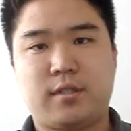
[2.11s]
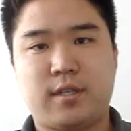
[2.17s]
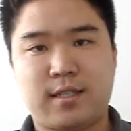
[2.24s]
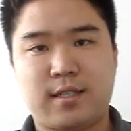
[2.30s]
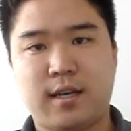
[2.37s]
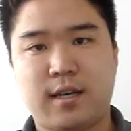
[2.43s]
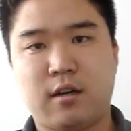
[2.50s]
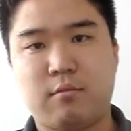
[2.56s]

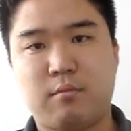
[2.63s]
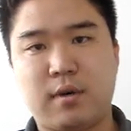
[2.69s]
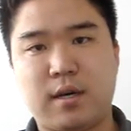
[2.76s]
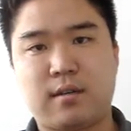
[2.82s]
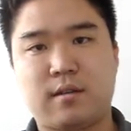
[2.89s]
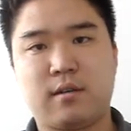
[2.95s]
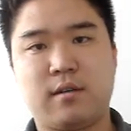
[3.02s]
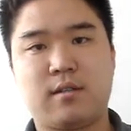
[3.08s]

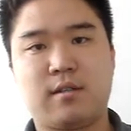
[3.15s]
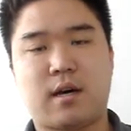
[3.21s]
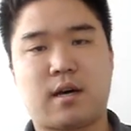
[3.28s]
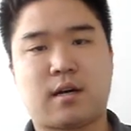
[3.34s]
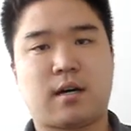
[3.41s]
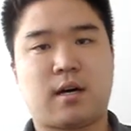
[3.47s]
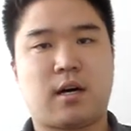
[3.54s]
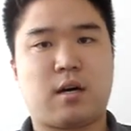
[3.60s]

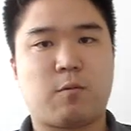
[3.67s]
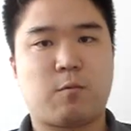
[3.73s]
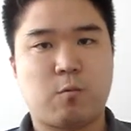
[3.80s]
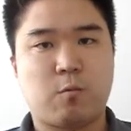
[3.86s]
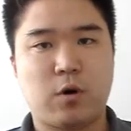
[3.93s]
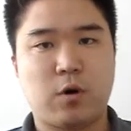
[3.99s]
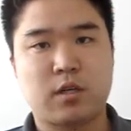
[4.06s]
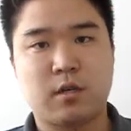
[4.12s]

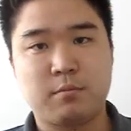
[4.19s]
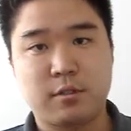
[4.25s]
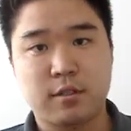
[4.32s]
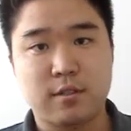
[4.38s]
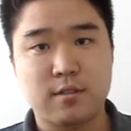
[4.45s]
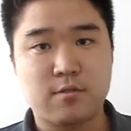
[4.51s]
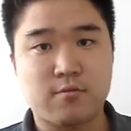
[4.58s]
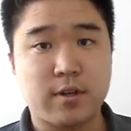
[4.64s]
DictatorMethod.com. Welcome
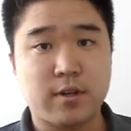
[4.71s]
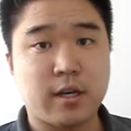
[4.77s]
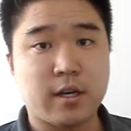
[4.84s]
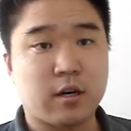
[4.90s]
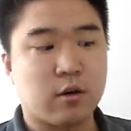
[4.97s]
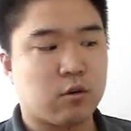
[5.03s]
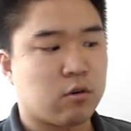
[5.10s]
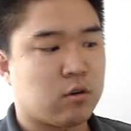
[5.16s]
to this
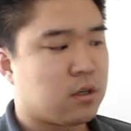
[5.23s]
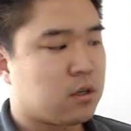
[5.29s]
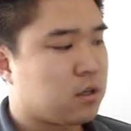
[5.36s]
video.